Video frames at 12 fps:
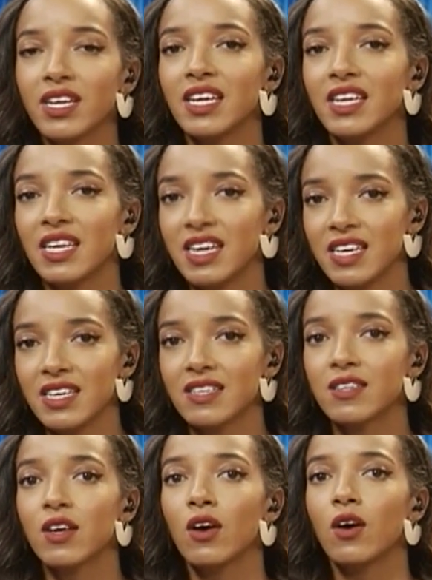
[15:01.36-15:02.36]
it is,
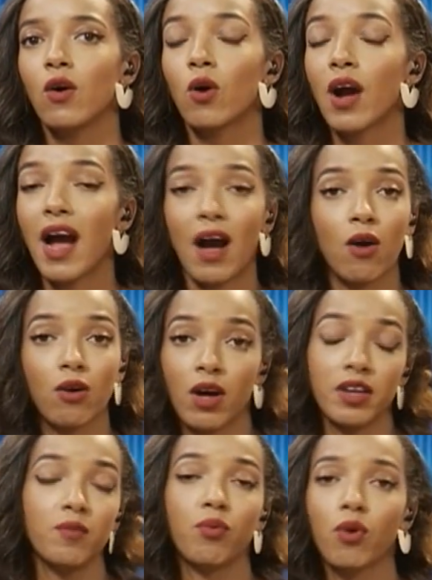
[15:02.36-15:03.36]
or how
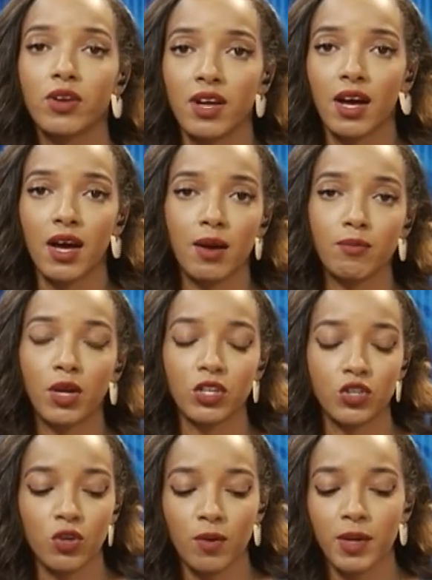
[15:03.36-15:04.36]
unimportant, I'm not
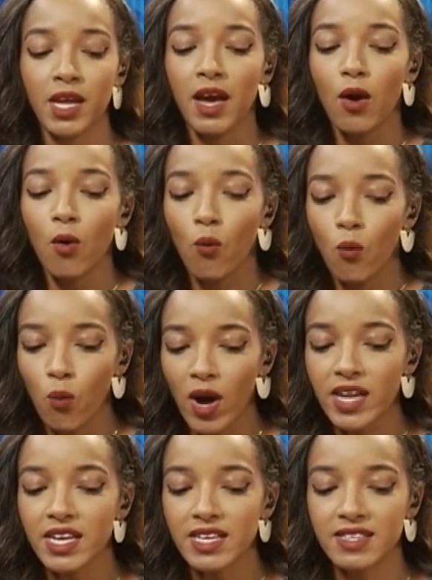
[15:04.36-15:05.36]
sure, but what
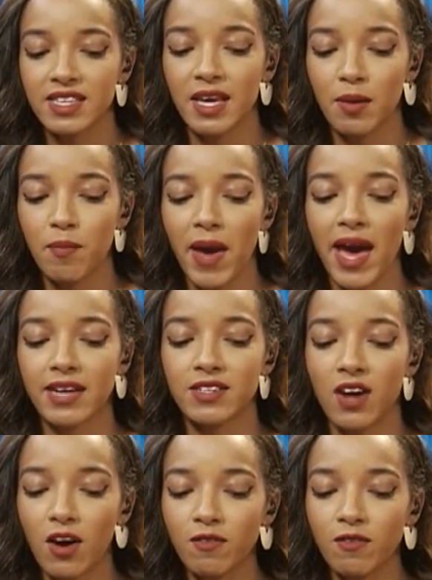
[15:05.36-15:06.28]
is the impact of